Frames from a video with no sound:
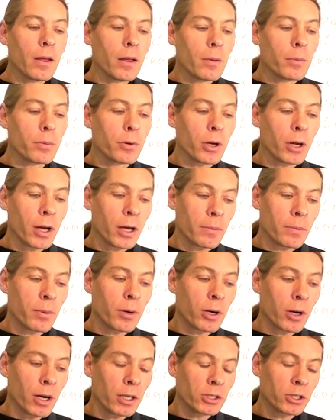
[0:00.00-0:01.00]
Brihat
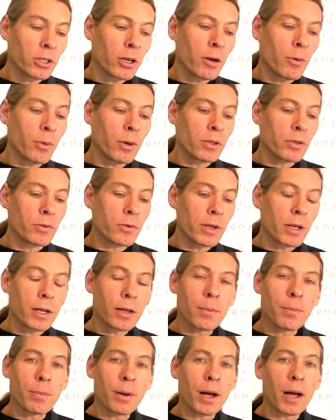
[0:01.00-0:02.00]
Parashara was
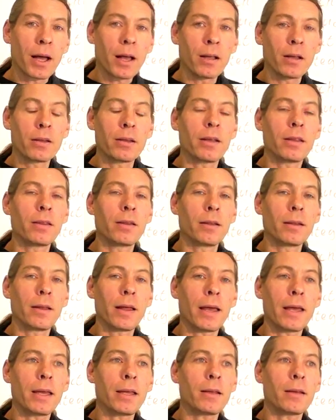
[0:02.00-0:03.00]
recompiled in the
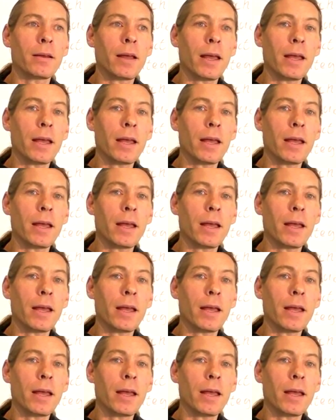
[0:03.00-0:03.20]
late